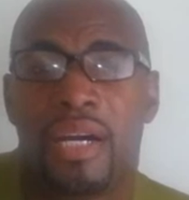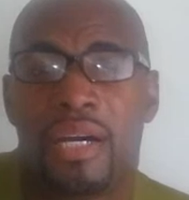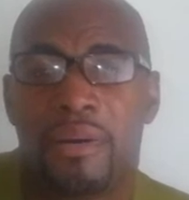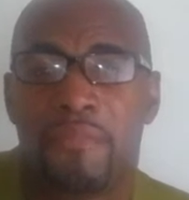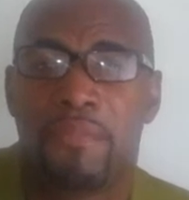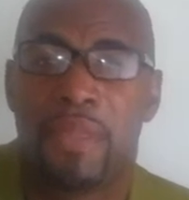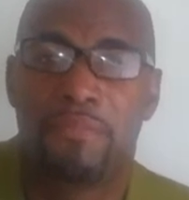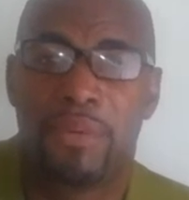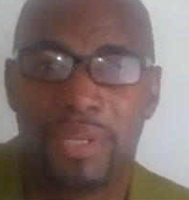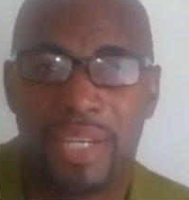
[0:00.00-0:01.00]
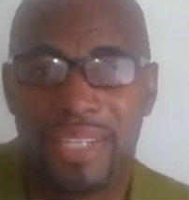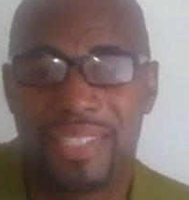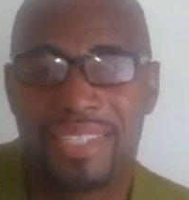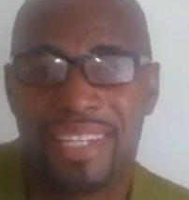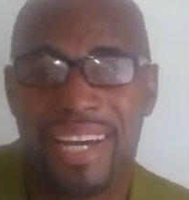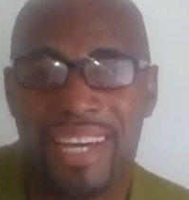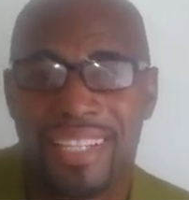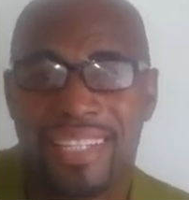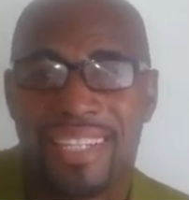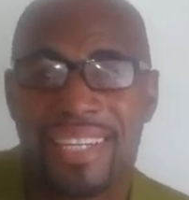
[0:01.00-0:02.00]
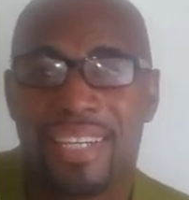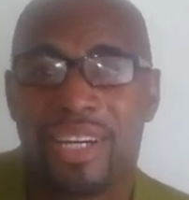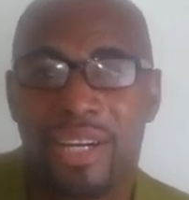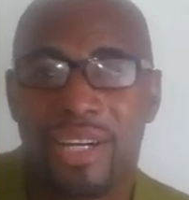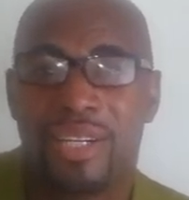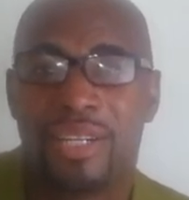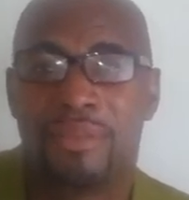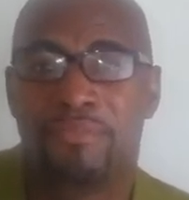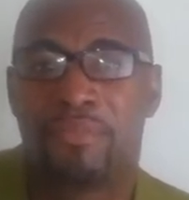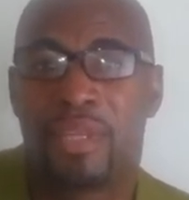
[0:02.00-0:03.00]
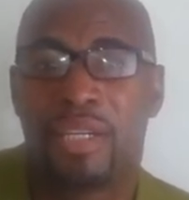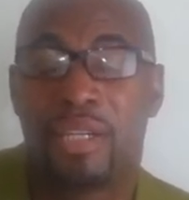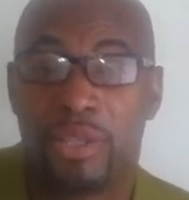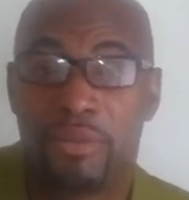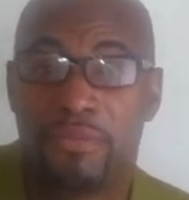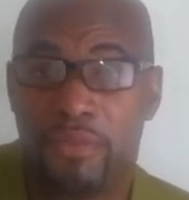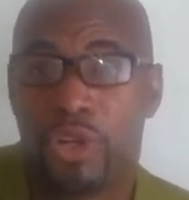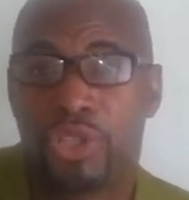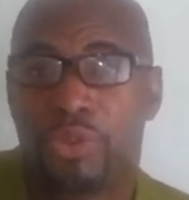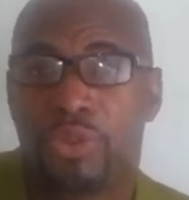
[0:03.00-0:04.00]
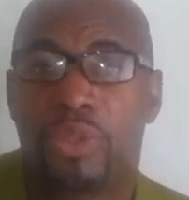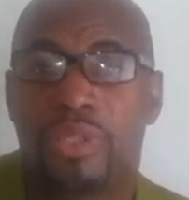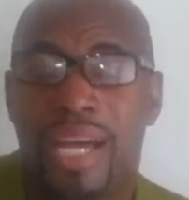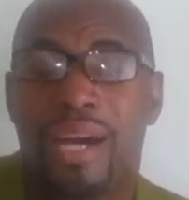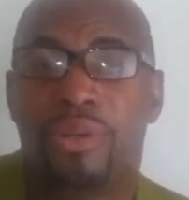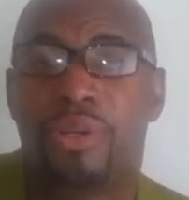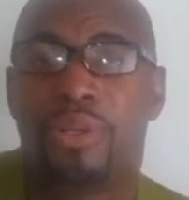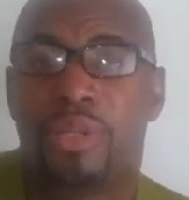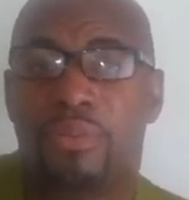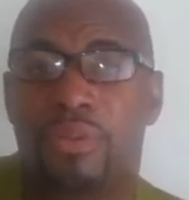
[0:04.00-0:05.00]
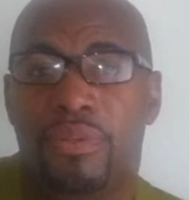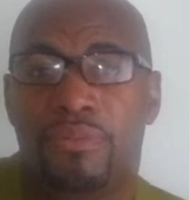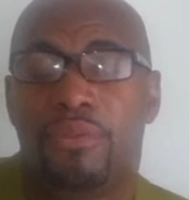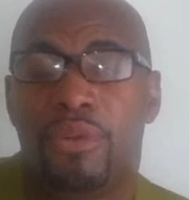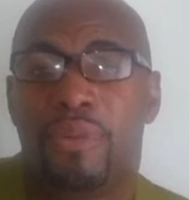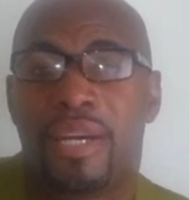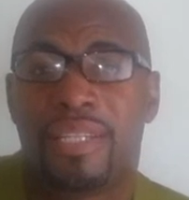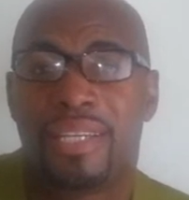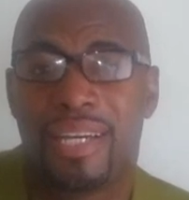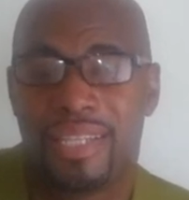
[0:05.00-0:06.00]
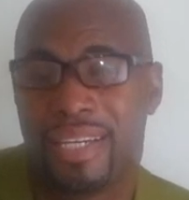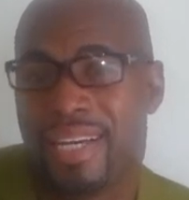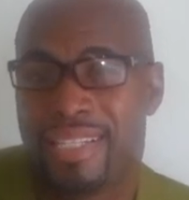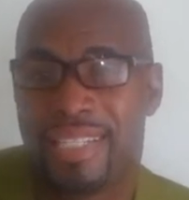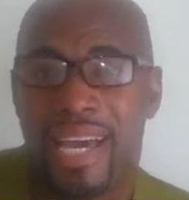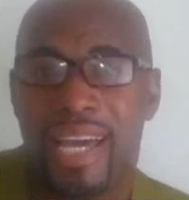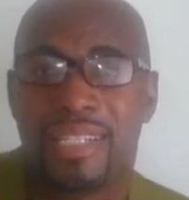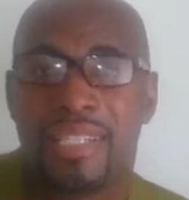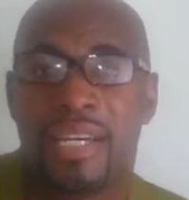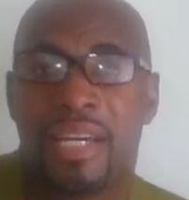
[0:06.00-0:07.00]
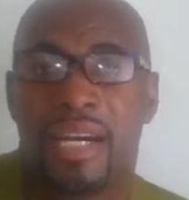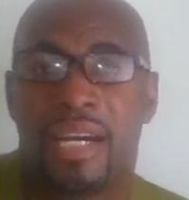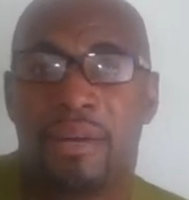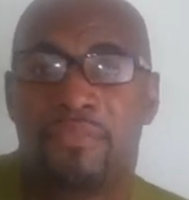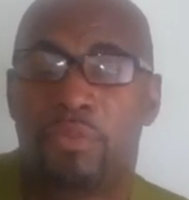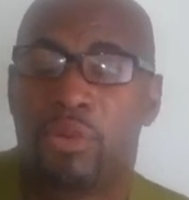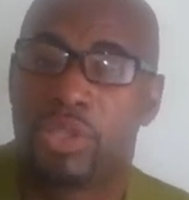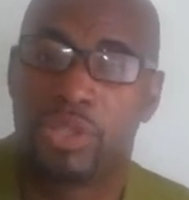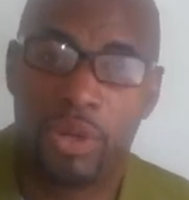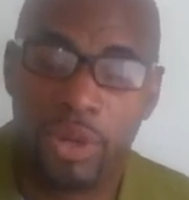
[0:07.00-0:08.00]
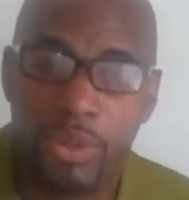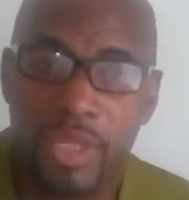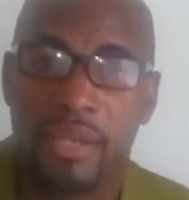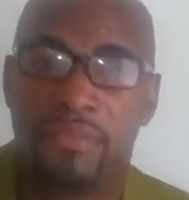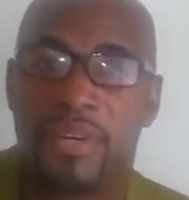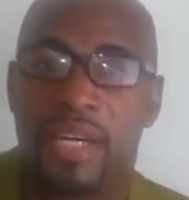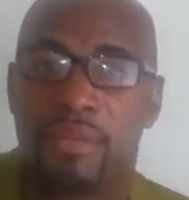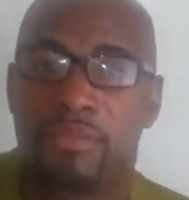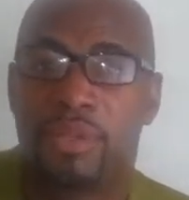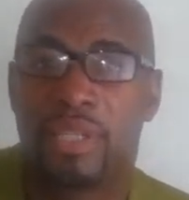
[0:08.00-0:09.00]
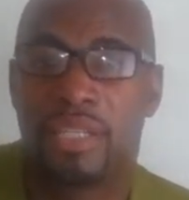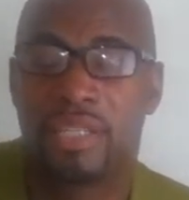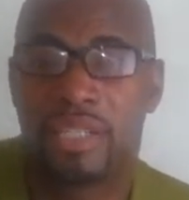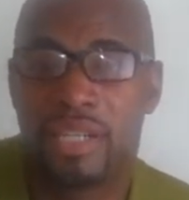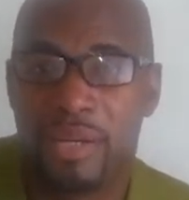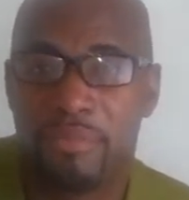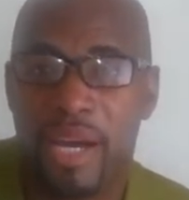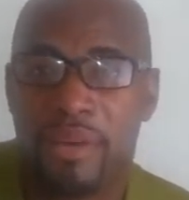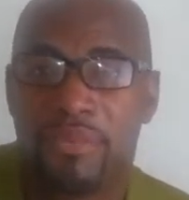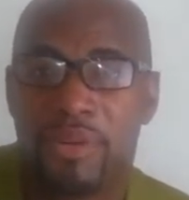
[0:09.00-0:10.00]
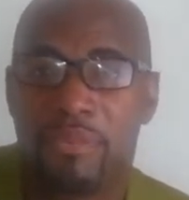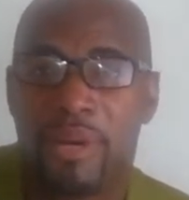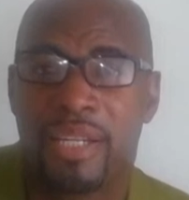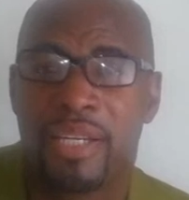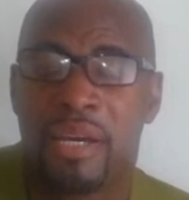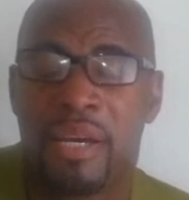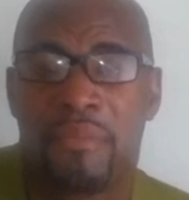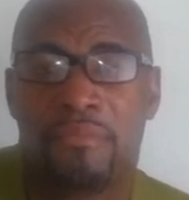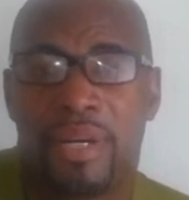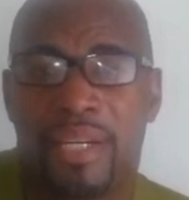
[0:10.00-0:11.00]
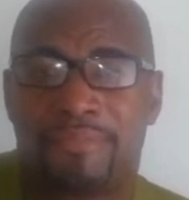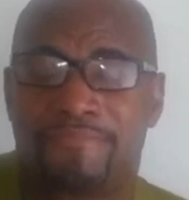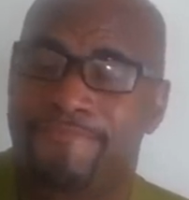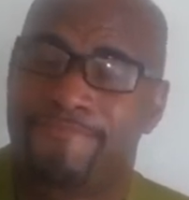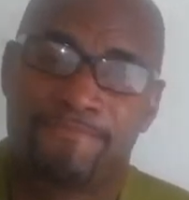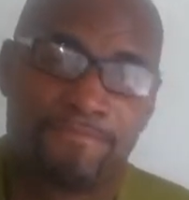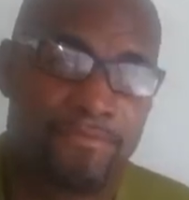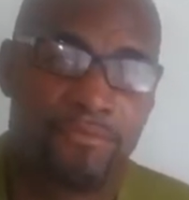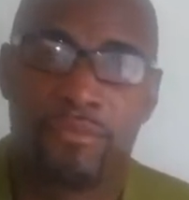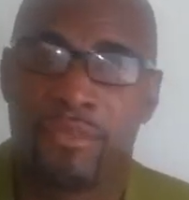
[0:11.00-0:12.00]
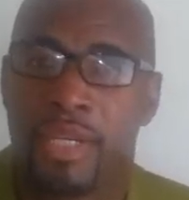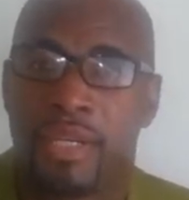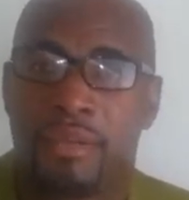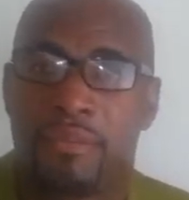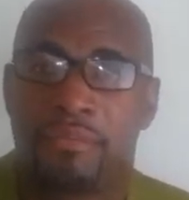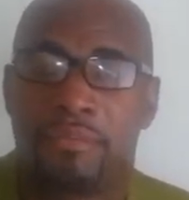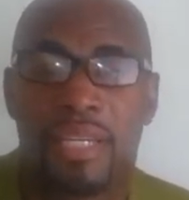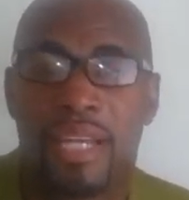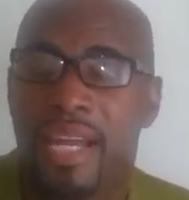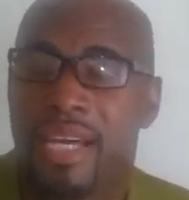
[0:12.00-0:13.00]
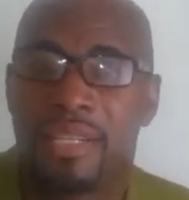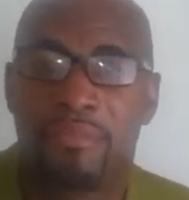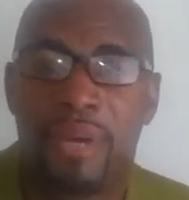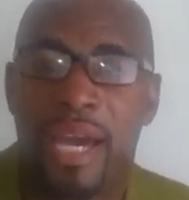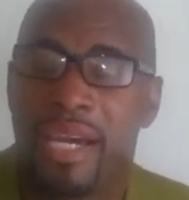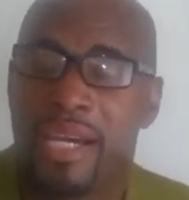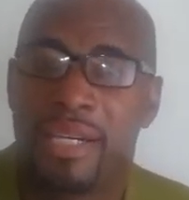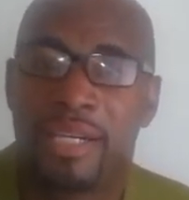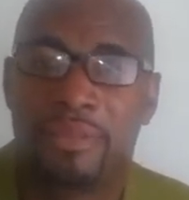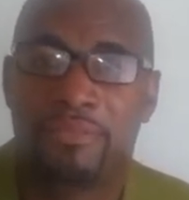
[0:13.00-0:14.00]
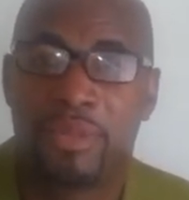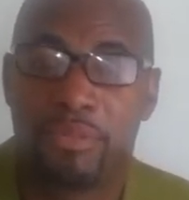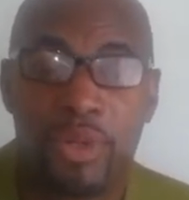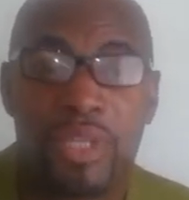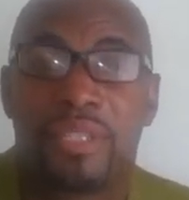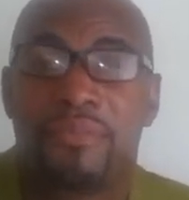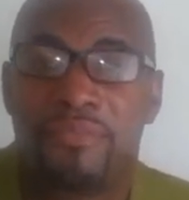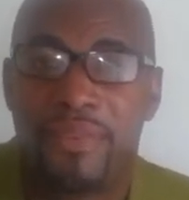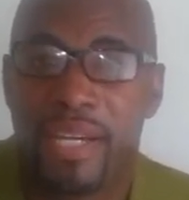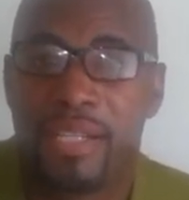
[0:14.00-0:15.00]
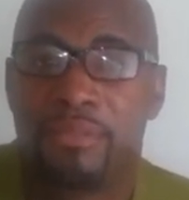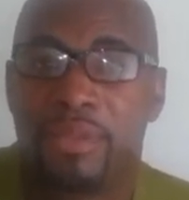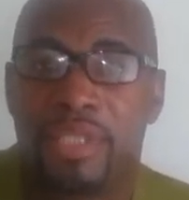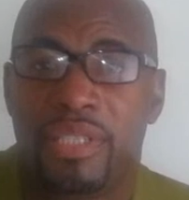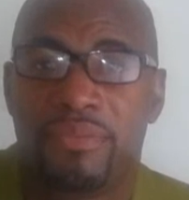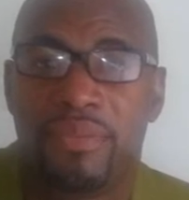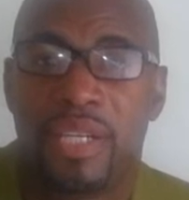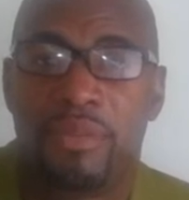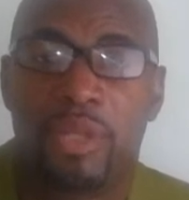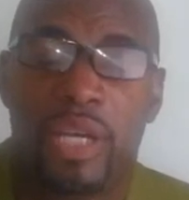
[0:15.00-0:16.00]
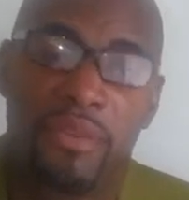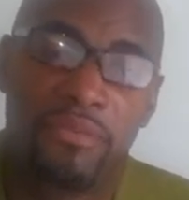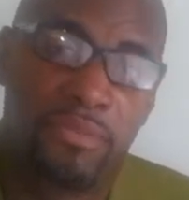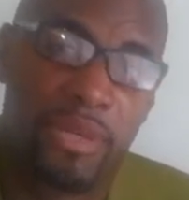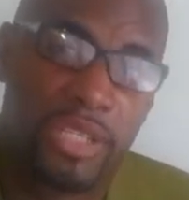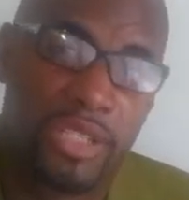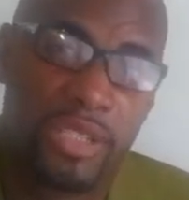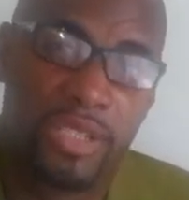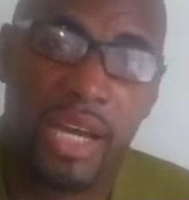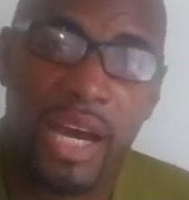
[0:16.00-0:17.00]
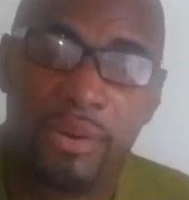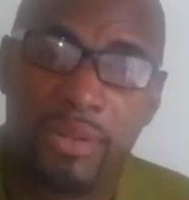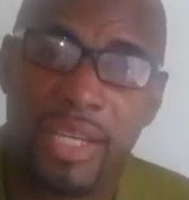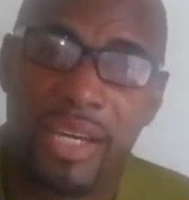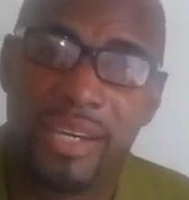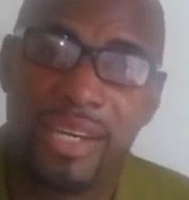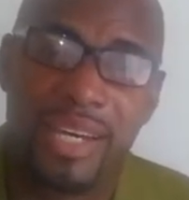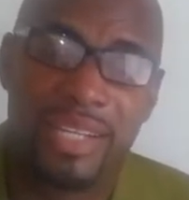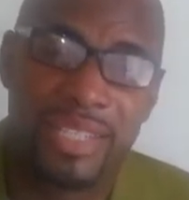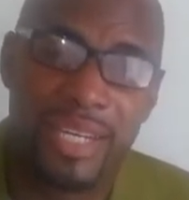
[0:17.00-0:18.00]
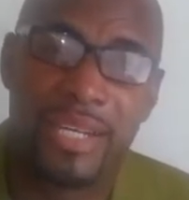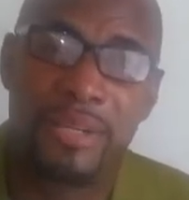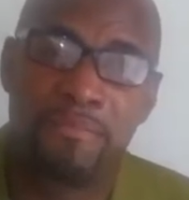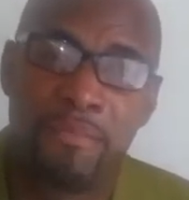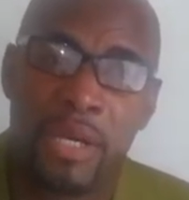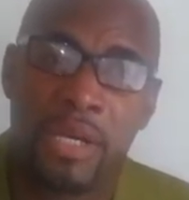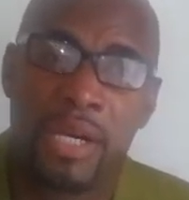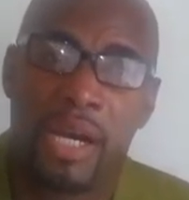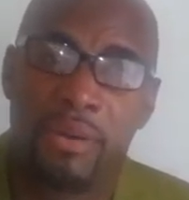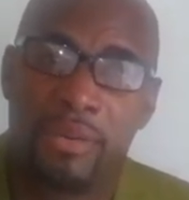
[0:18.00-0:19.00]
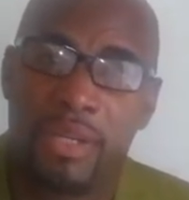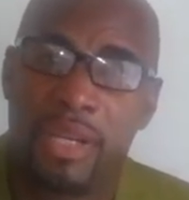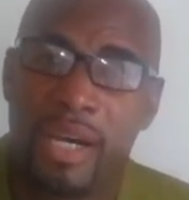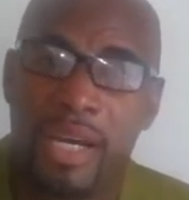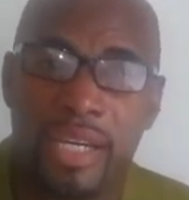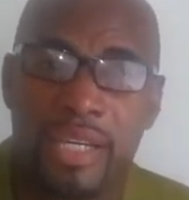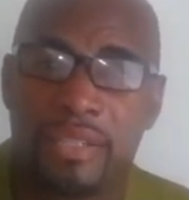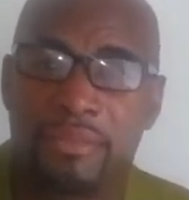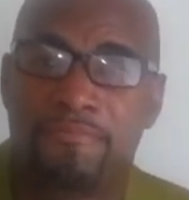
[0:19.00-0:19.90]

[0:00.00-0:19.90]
Um, the book is not um, on a virtual downloadable format as yet. Um, the book is only available in its hardback format, but be that as it may, um, the book is available. It's available. Information is out there, and um, I would like